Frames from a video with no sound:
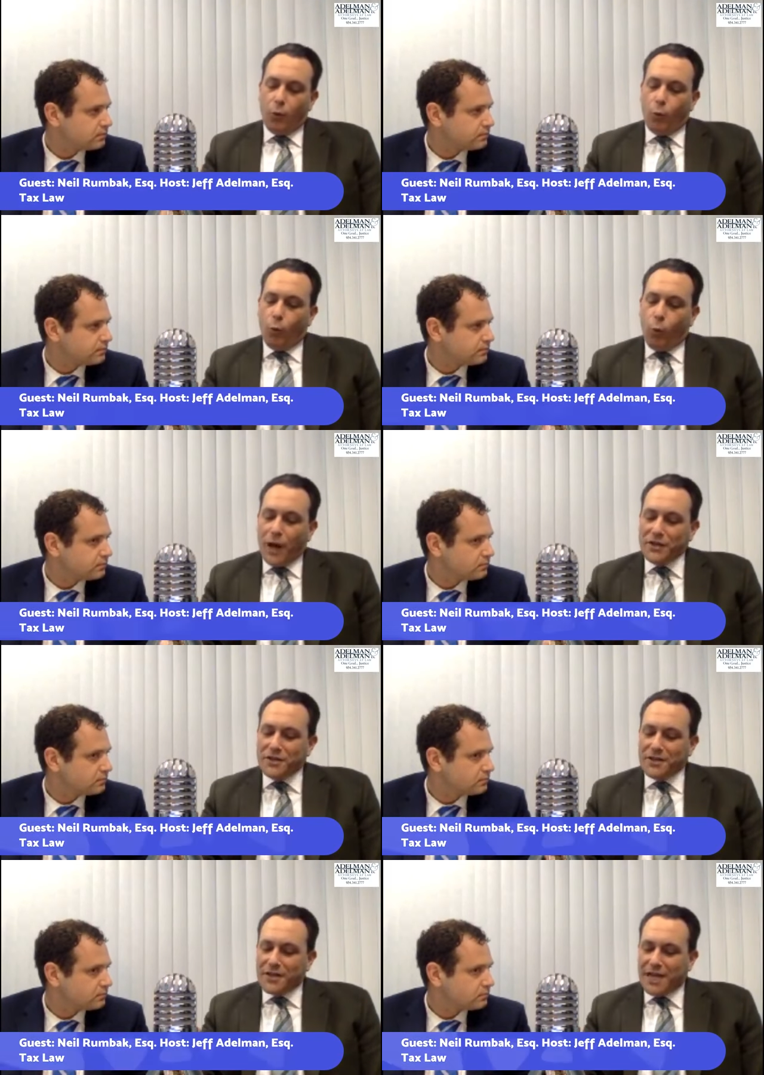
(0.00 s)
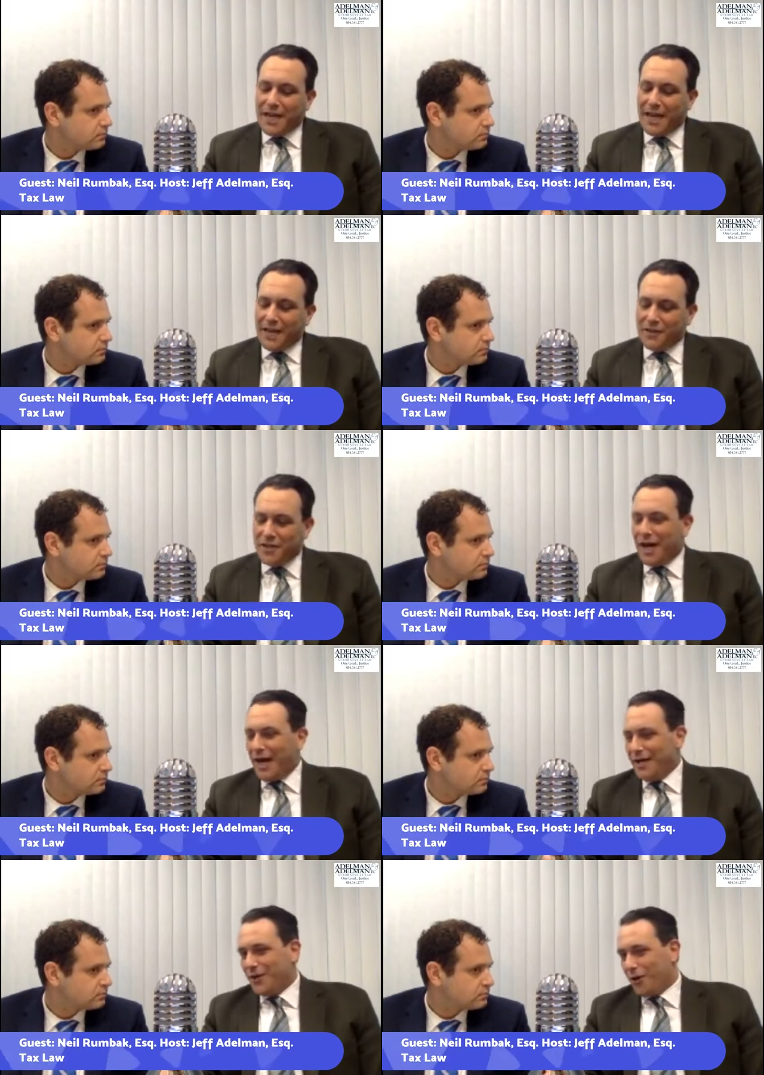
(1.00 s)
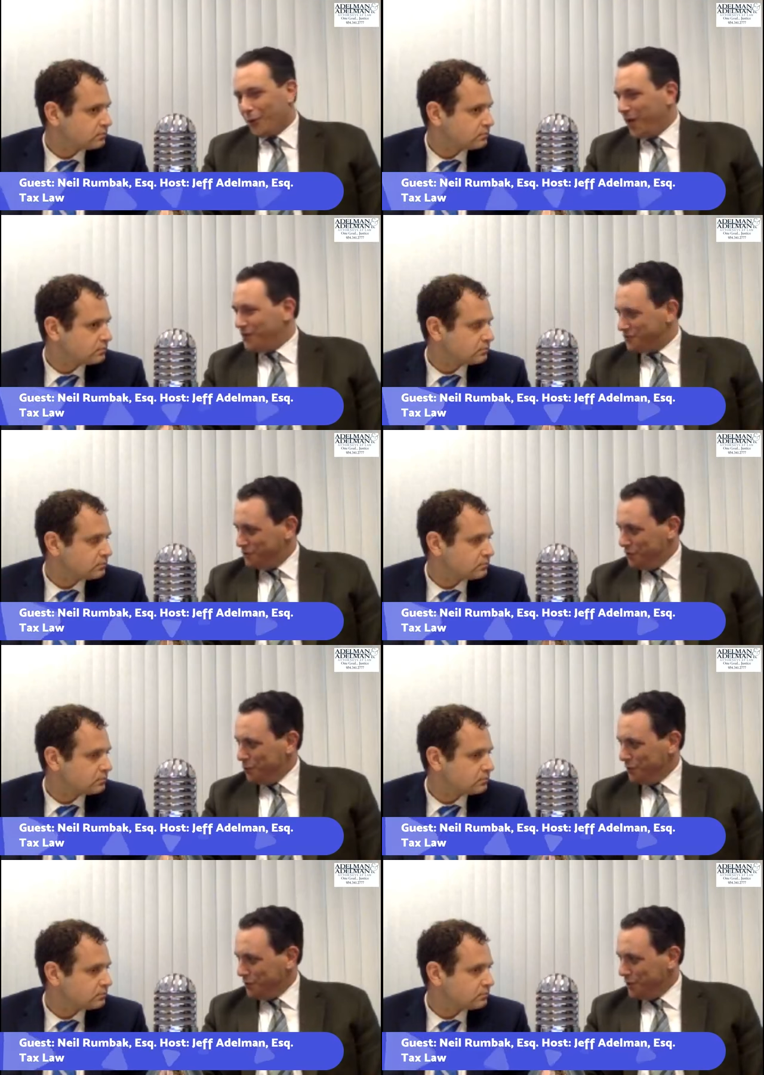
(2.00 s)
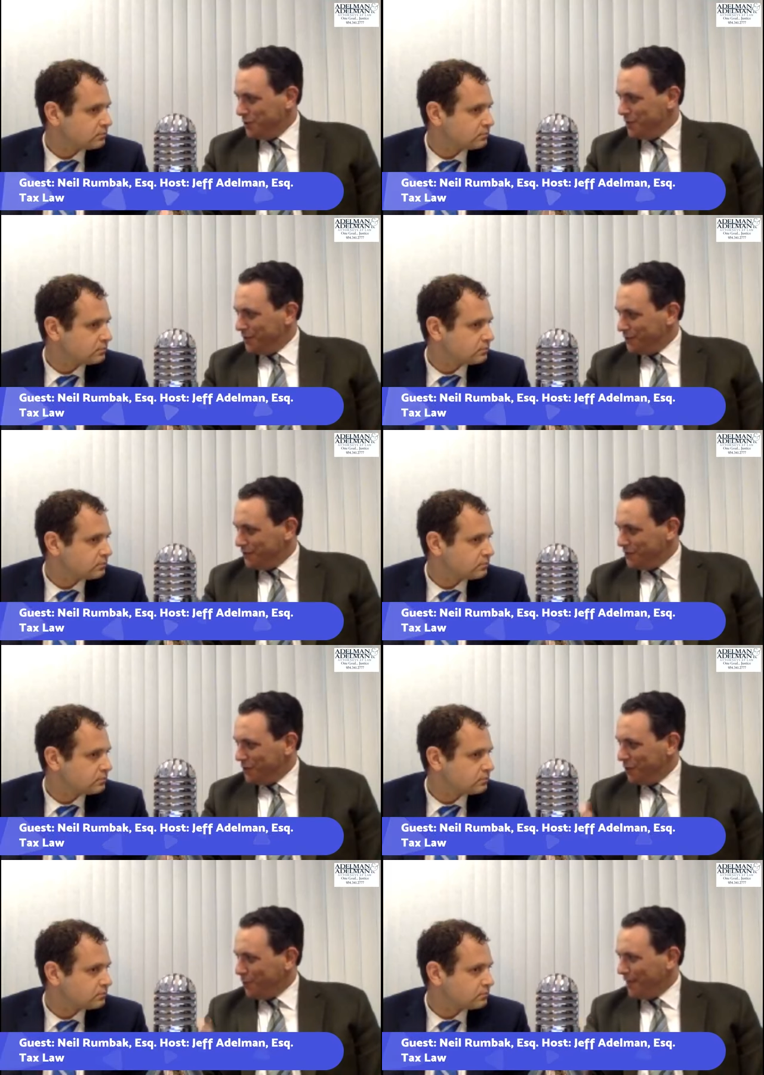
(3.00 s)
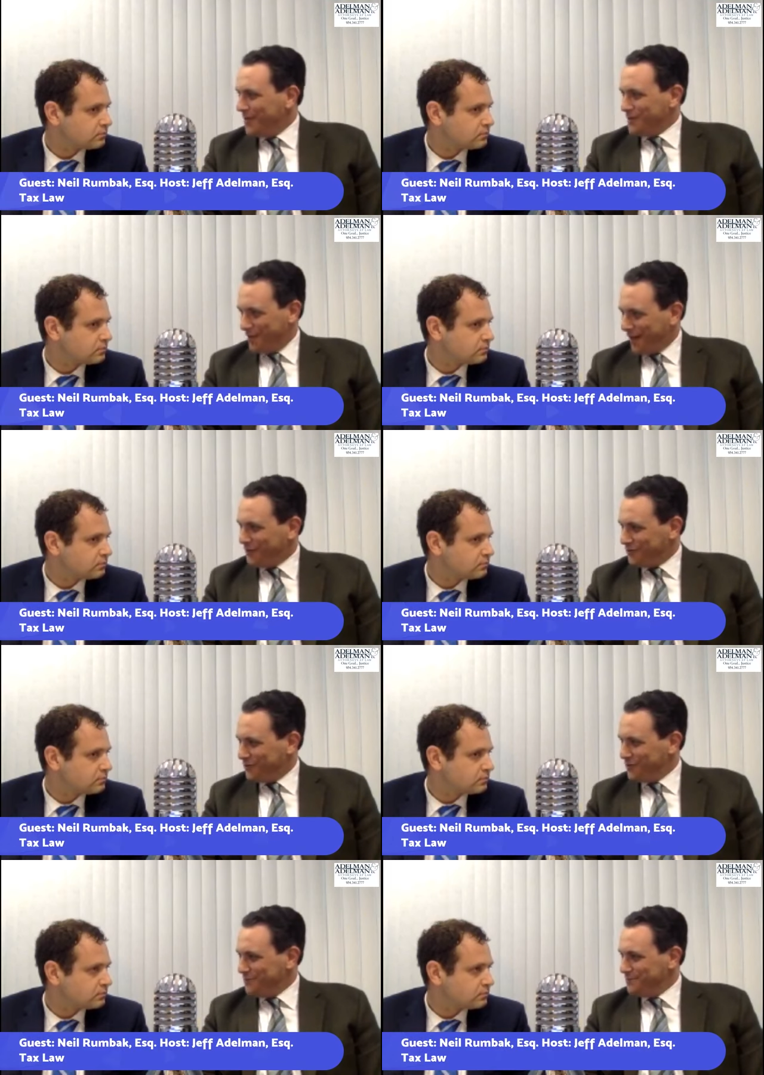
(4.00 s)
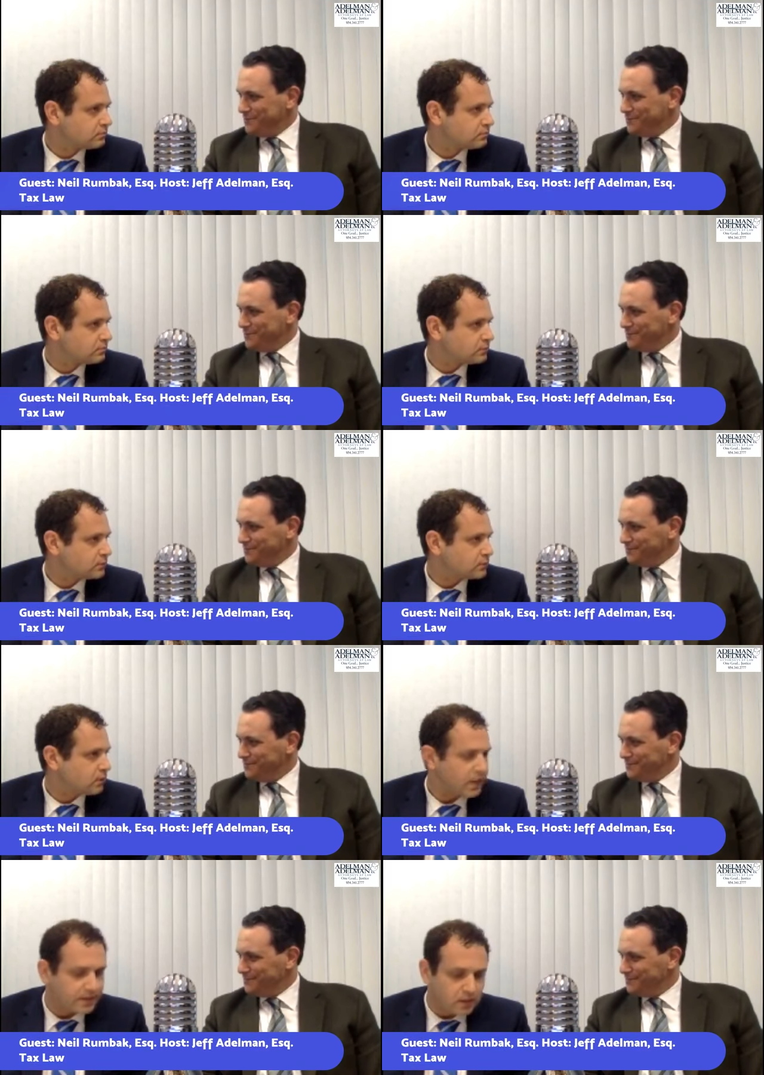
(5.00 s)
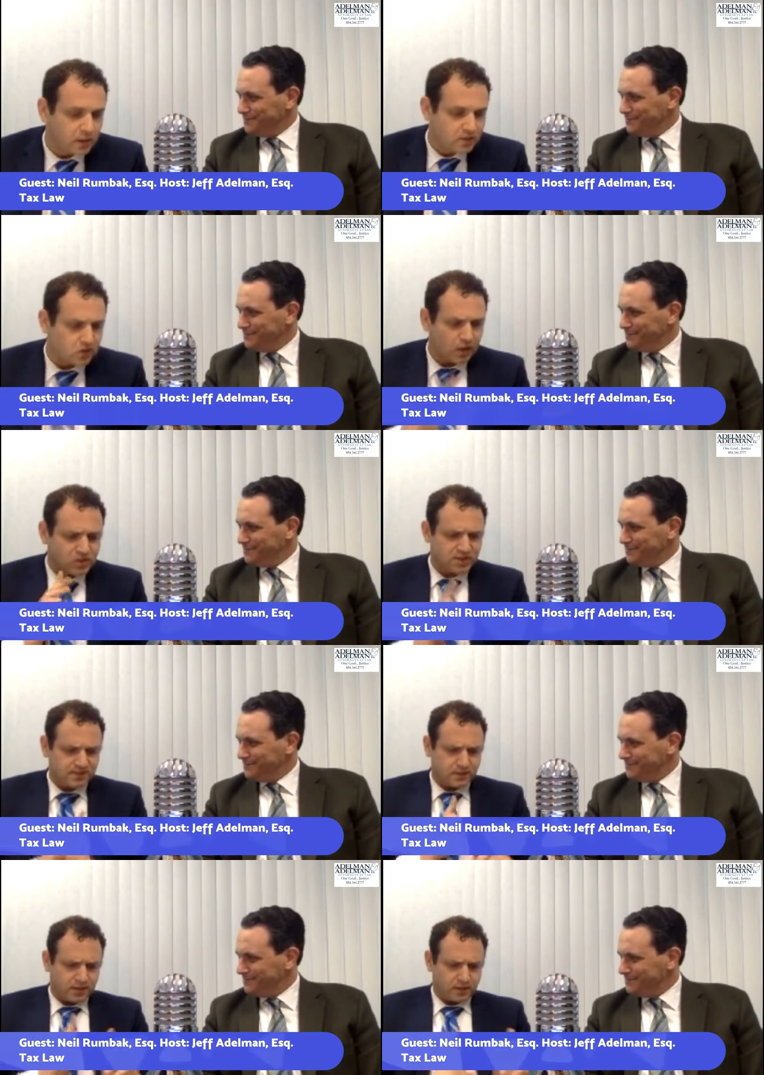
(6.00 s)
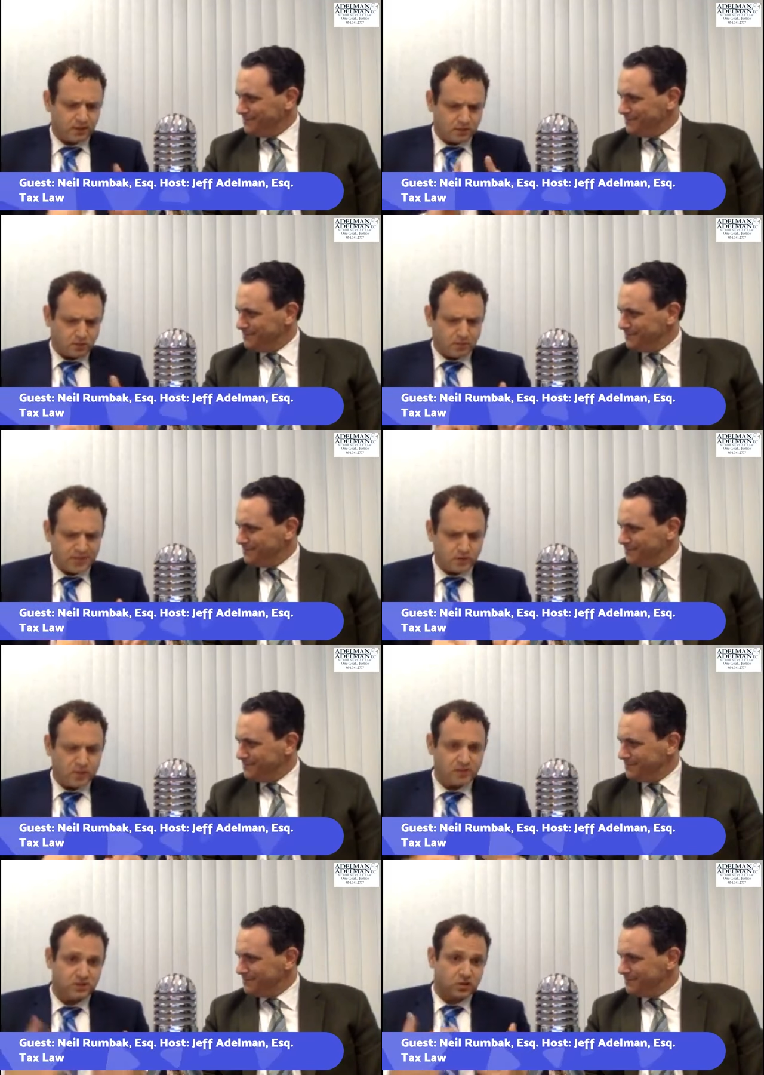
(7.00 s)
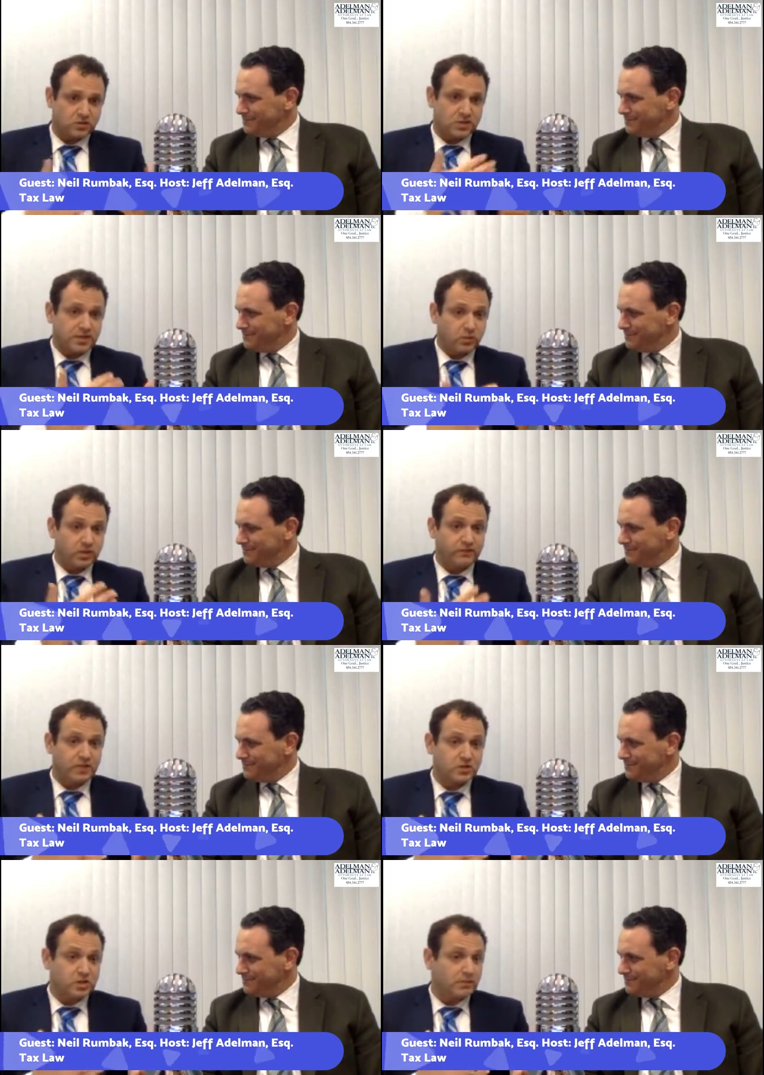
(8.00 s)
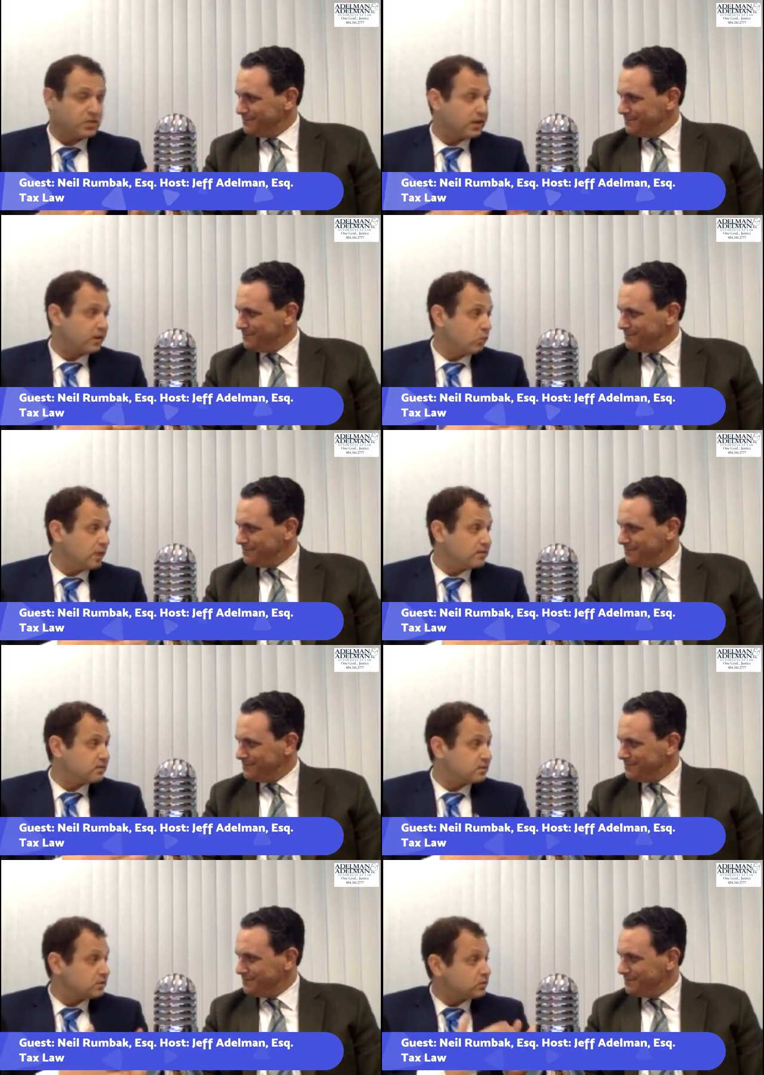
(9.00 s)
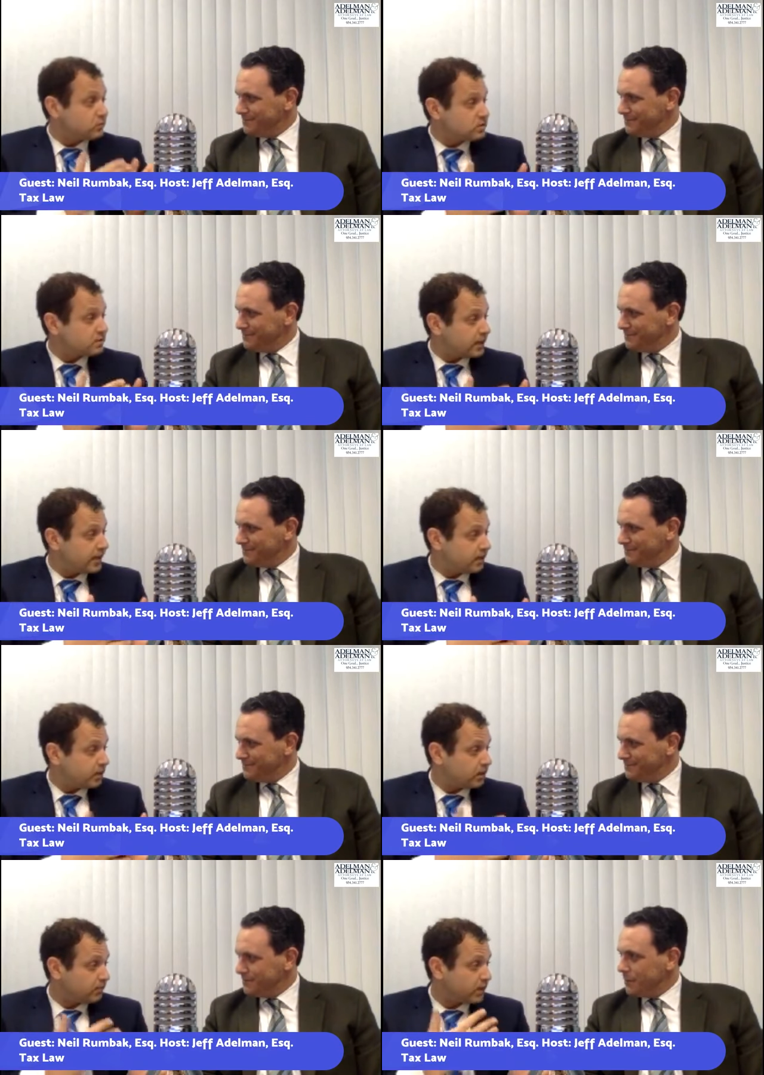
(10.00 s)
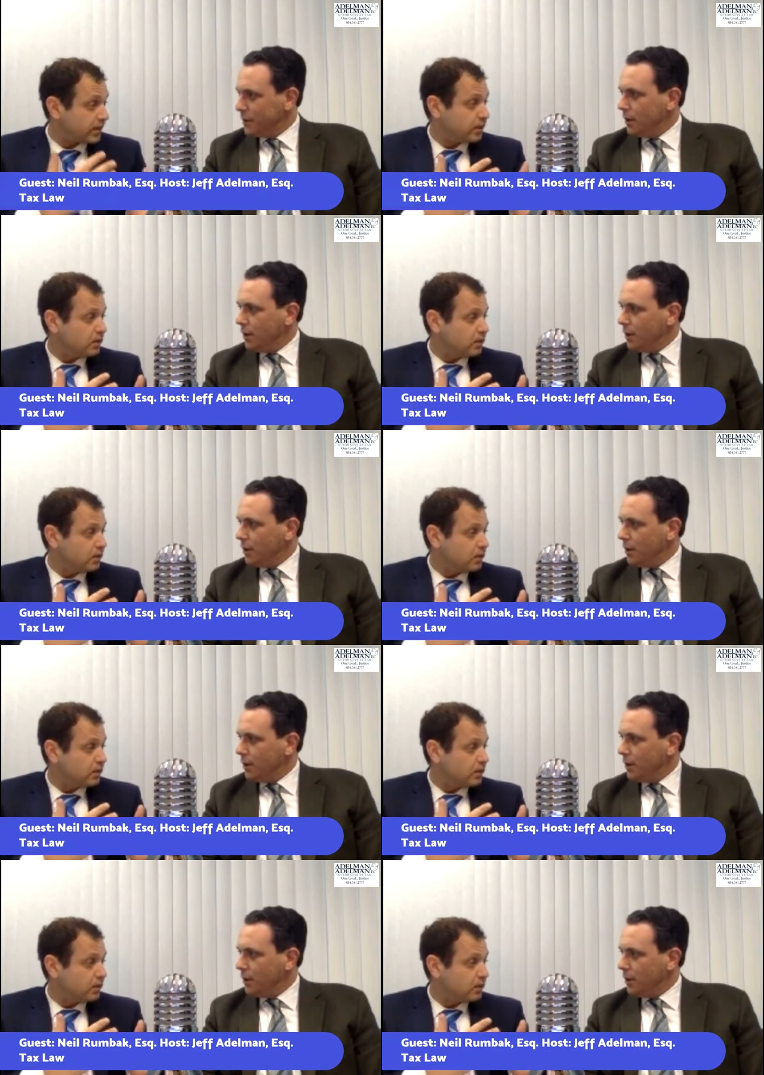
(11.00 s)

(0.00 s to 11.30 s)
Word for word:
Speaker 1: What can the IRS do to you if you don't pay your taxes?
Speaker 2: Right. So I'll just, and I'll, I'll go back quickly to also say that when I finished up, then I went to the University of Miami. I got my